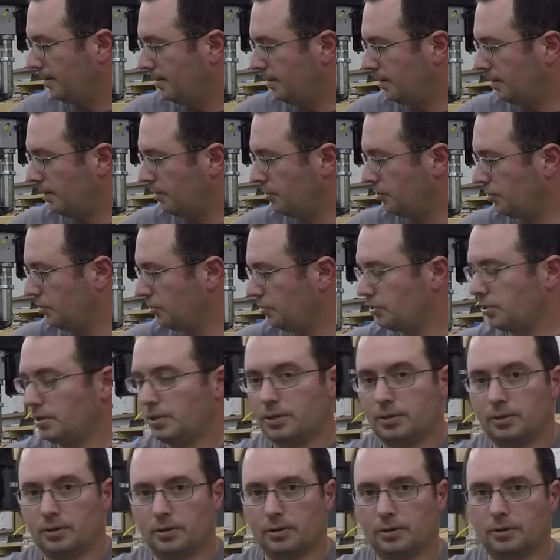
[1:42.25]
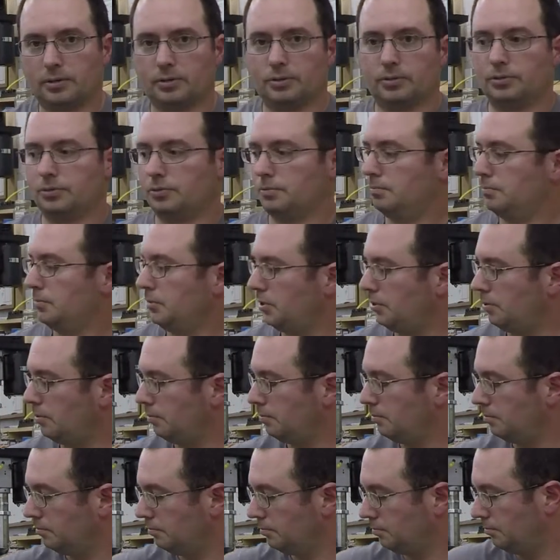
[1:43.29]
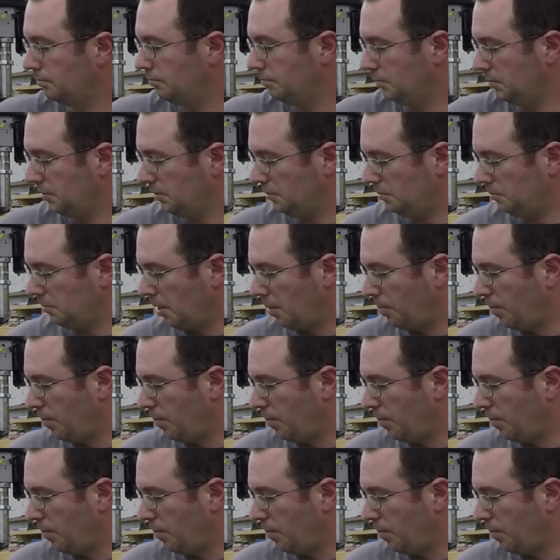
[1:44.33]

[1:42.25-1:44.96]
As you can see, there's, I